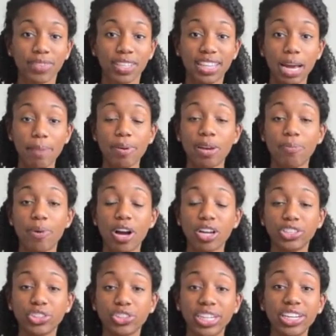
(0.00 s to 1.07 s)
that bad
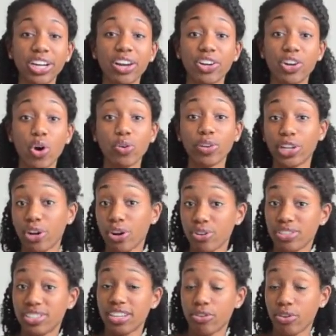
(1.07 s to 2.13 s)
posture, it not only
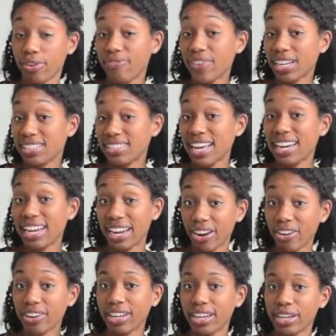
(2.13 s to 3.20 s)
hurts or affects that
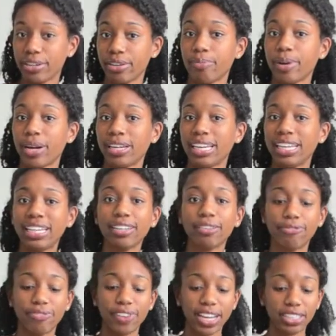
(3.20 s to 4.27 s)
area in your body, it can
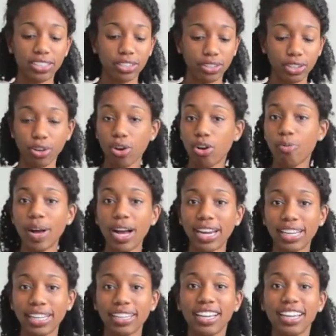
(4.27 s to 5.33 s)
affect your whole
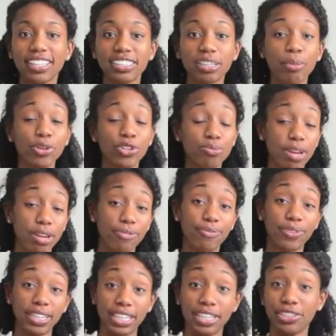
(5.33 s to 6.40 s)
body. Similar to my
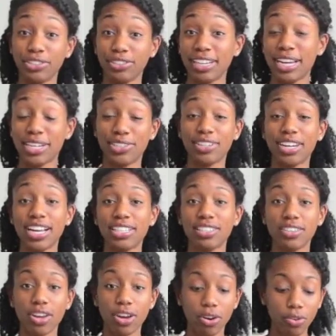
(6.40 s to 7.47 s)
foot injury, as you guys
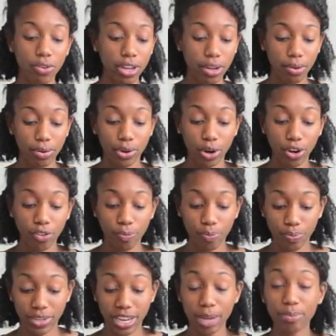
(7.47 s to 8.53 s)
know,
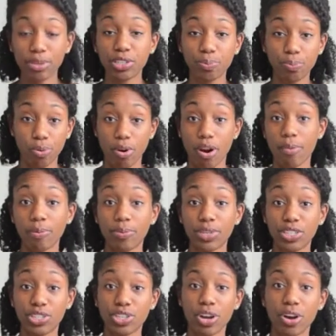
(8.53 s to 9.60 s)
nerve damage, probably
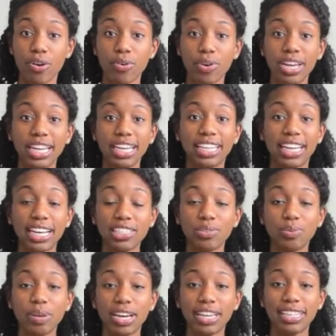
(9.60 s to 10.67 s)
so. Guess
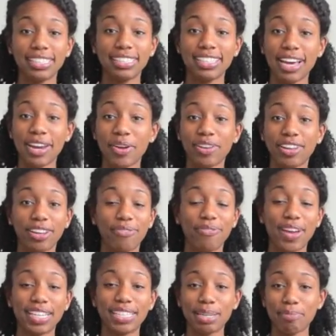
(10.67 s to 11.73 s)
what? It's not only
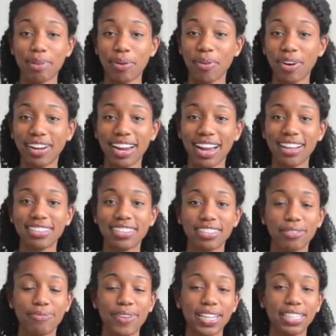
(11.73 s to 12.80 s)
affecting my workouts, it's
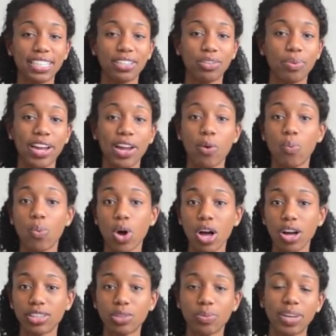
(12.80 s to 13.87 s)
affecting the way I
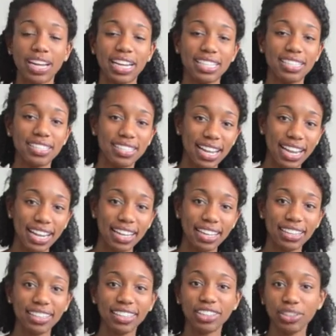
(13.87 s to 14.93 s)
walk, the way I
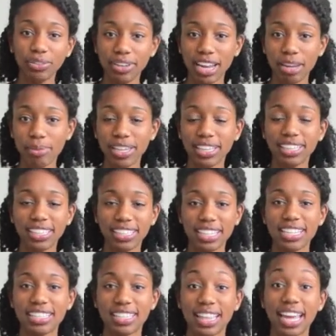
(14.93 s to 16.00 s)
stand, you name it,
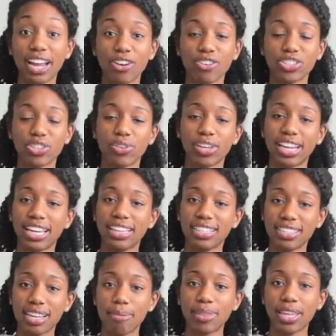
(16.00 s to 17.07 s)
it's there. So again, the
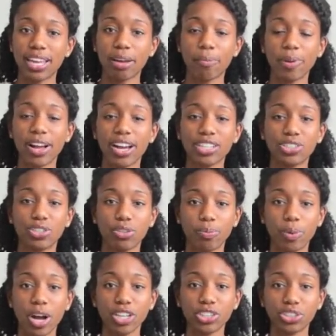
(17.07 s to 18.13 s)
same thing applies to the
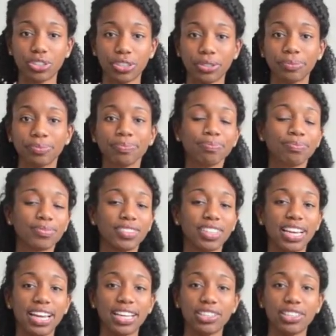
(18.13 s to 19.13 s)
posture. Okay,